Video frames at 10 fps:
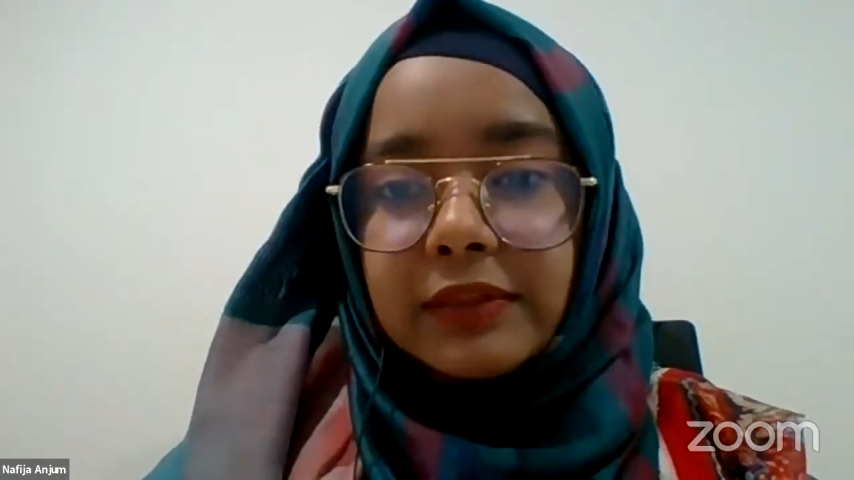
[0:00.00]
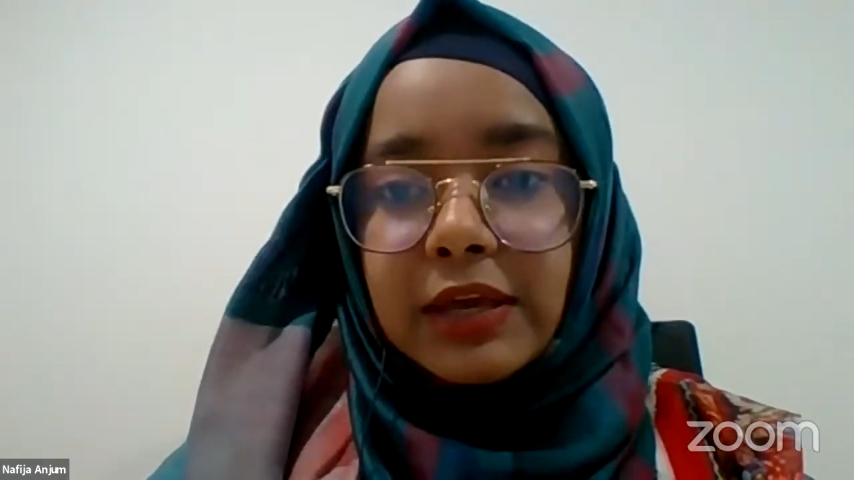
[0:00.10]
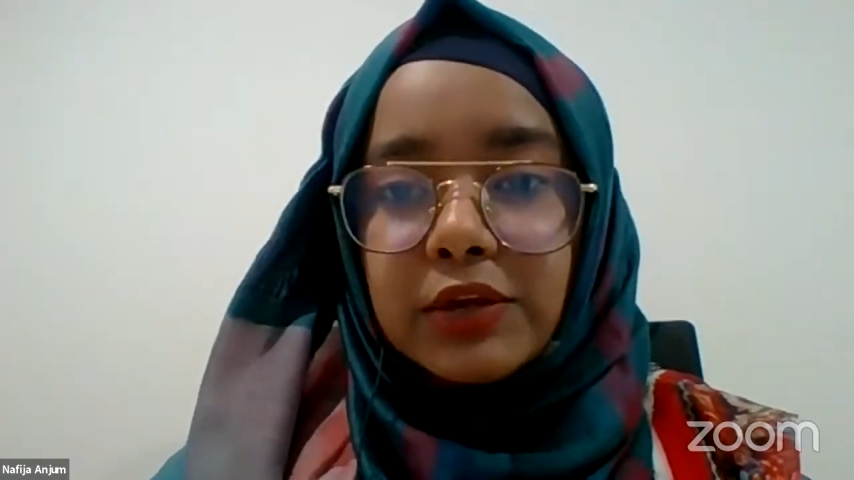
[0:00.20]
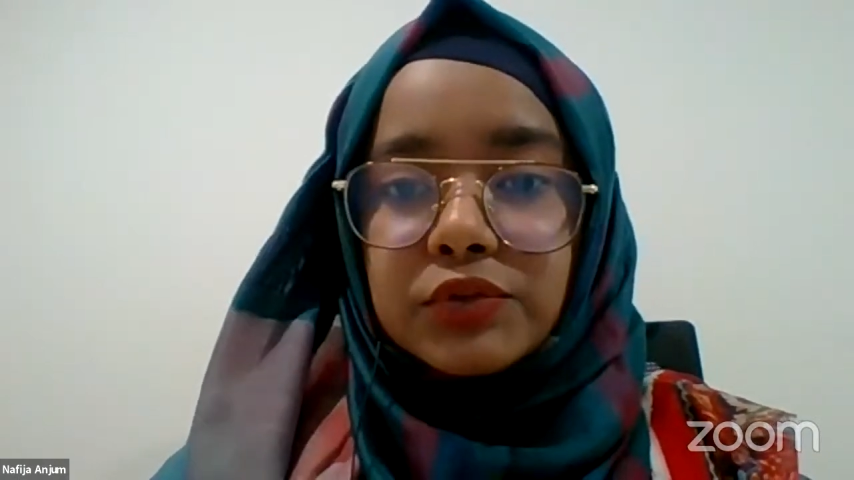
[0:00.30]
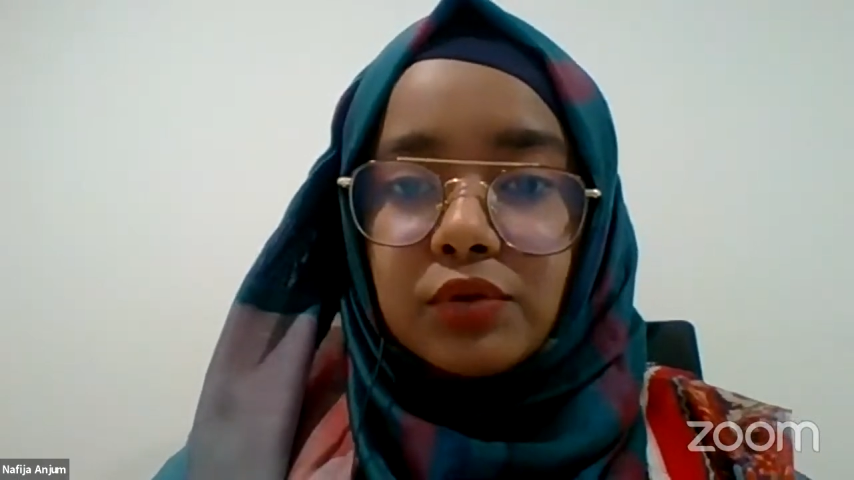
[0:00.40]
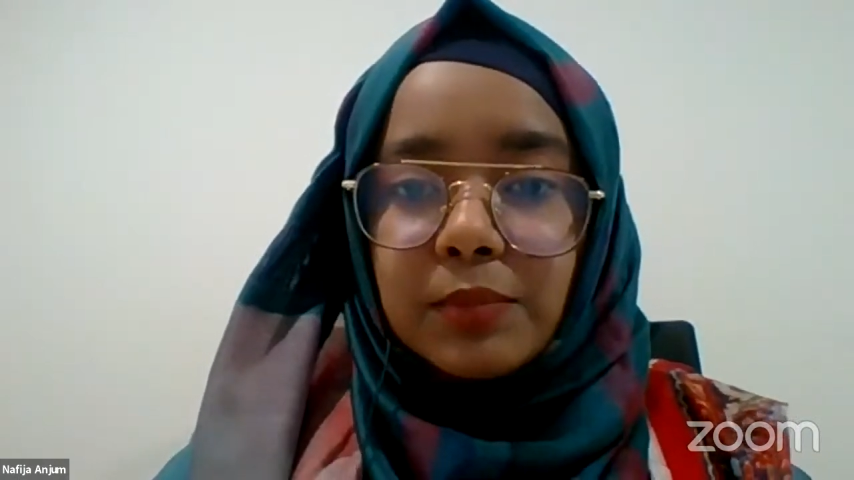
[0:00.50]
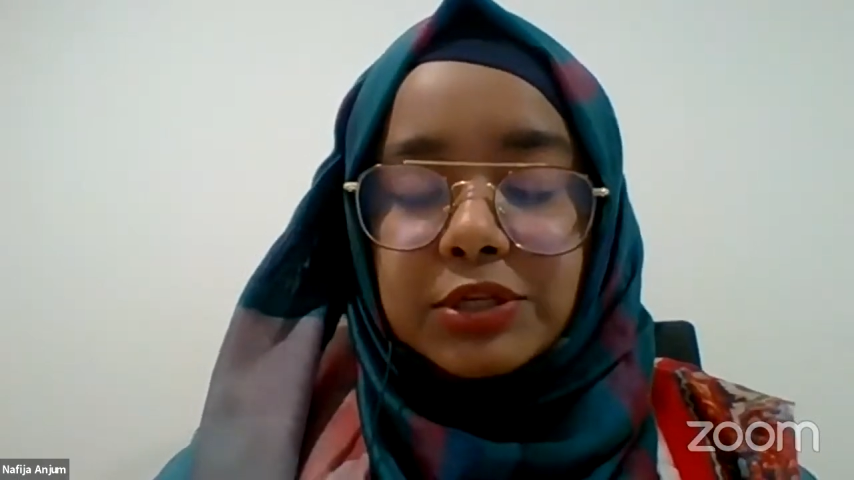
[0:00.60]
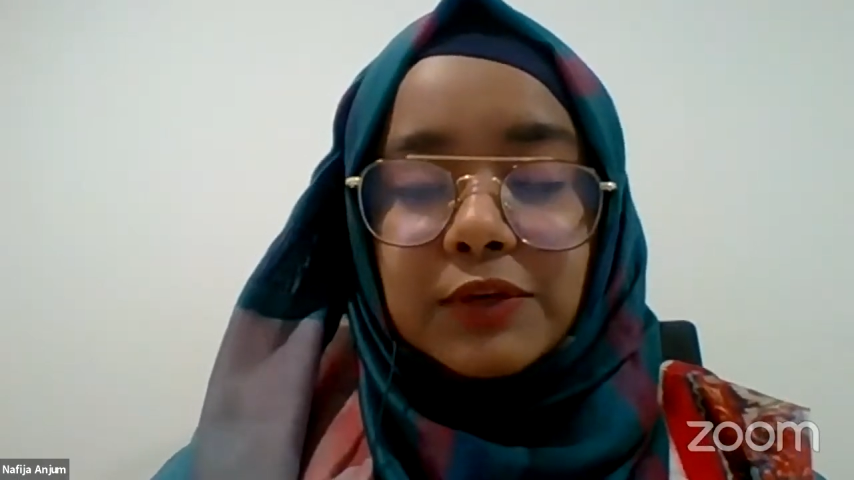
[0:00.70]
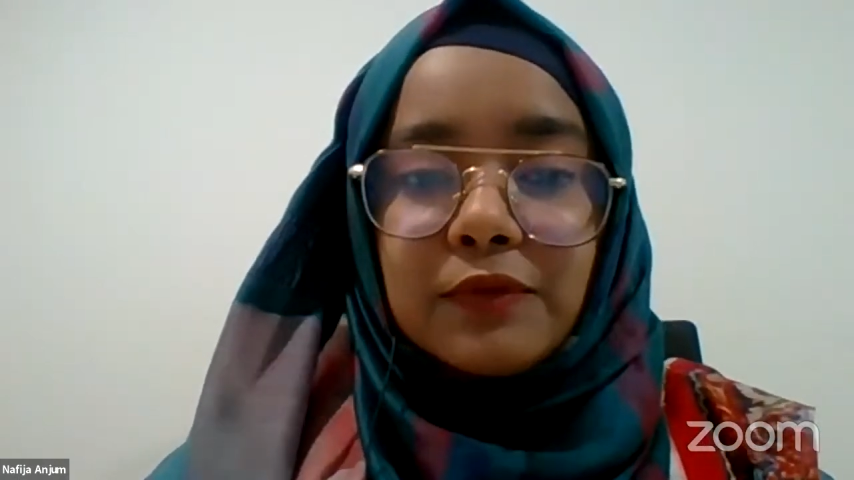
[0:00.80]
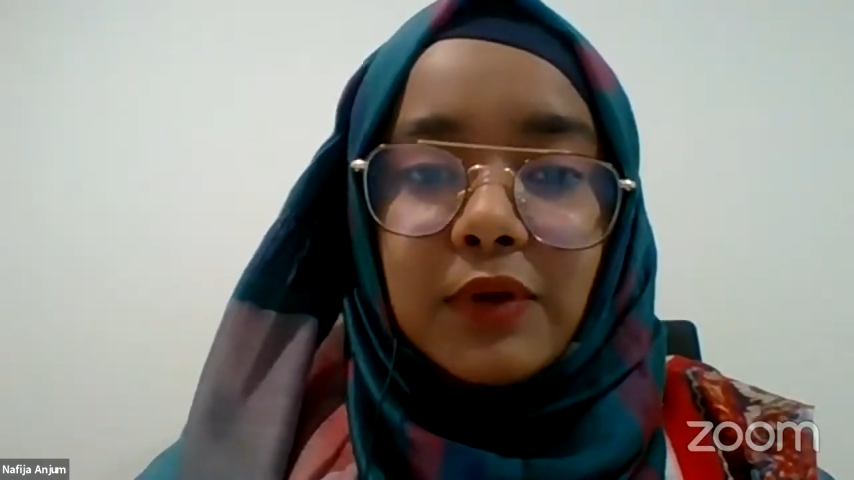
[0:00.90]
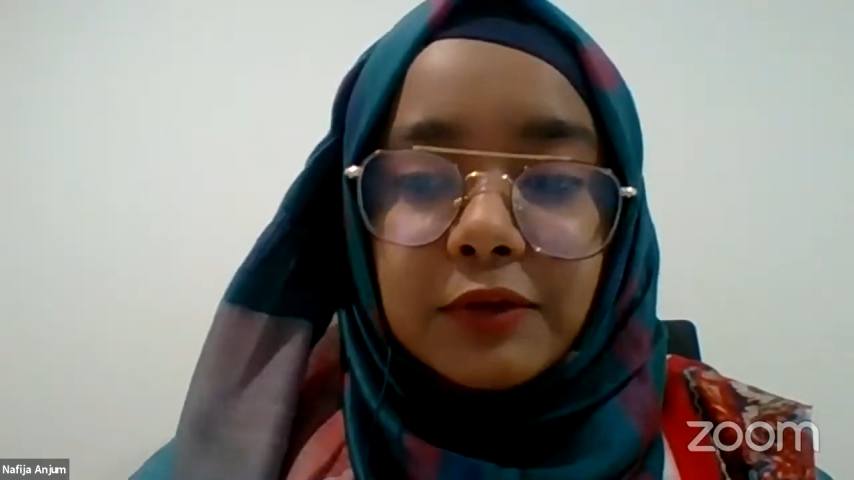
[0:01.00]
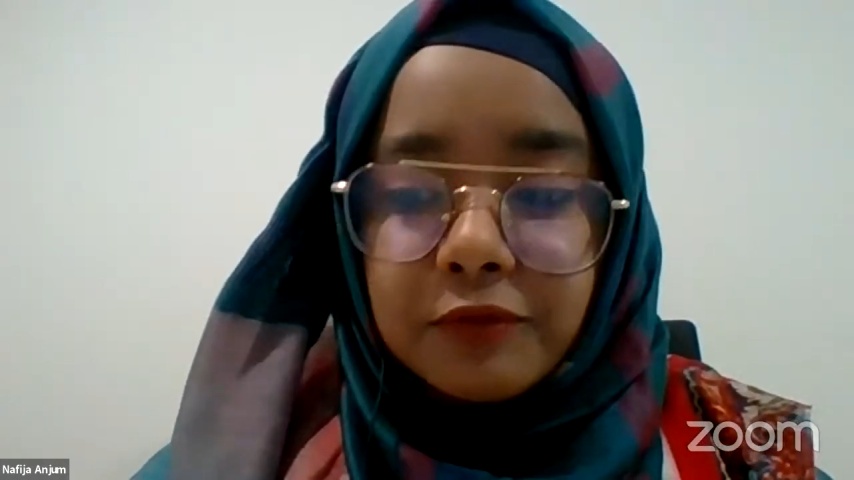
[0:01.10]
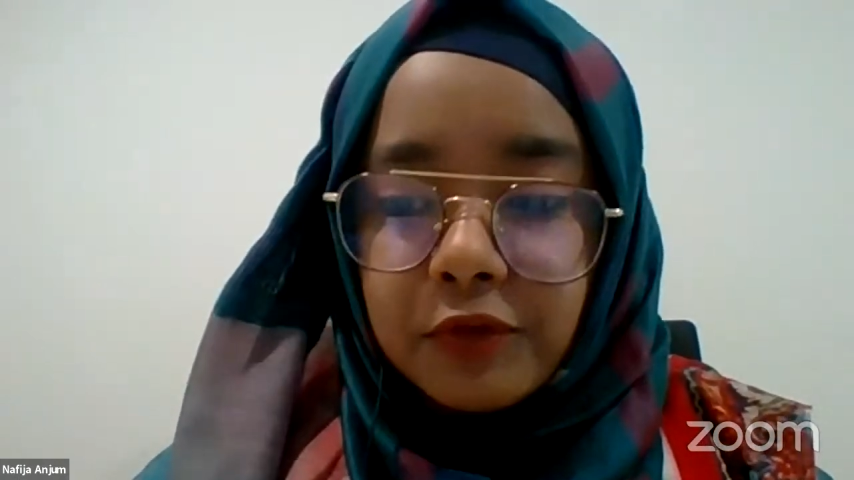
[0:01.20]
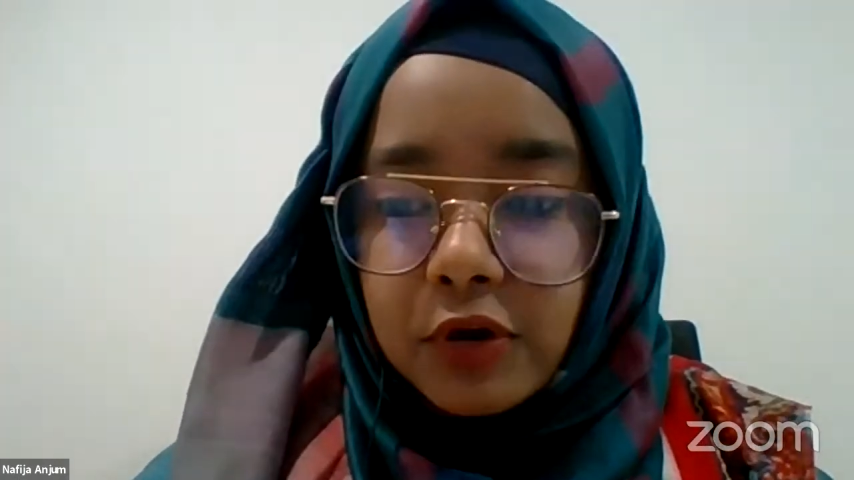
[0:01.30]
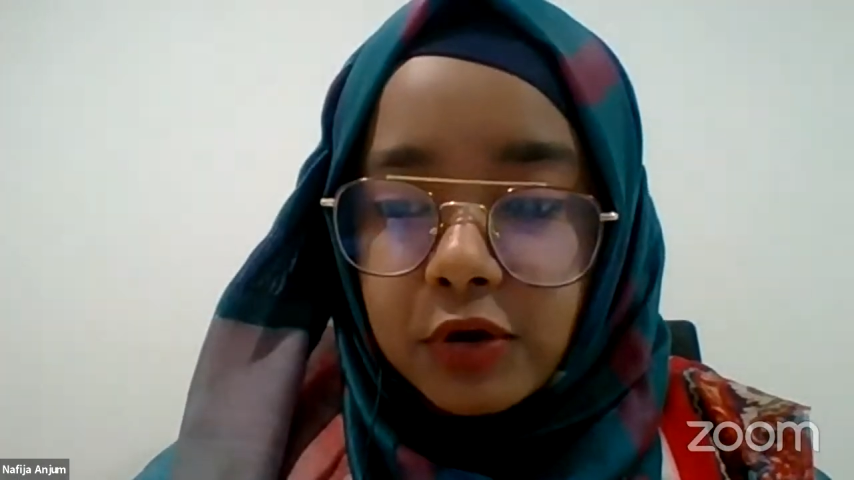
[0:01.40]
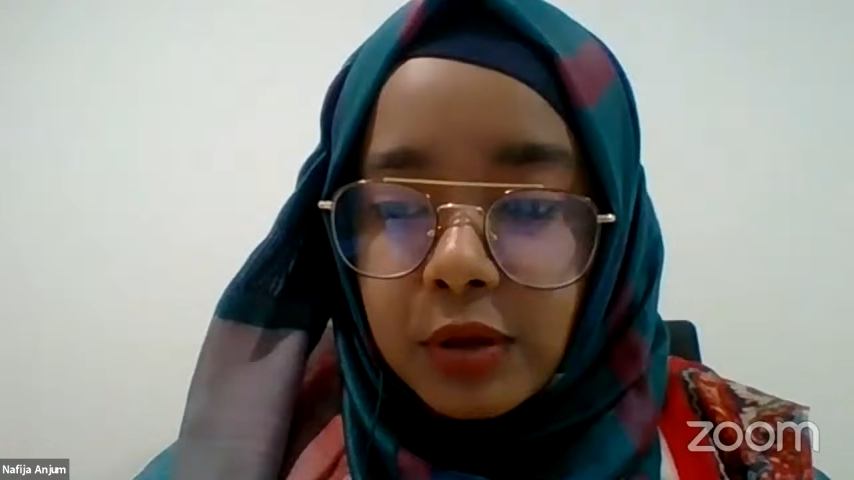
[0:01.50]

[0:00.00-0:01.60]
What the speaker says: Thank you so much, everyone, for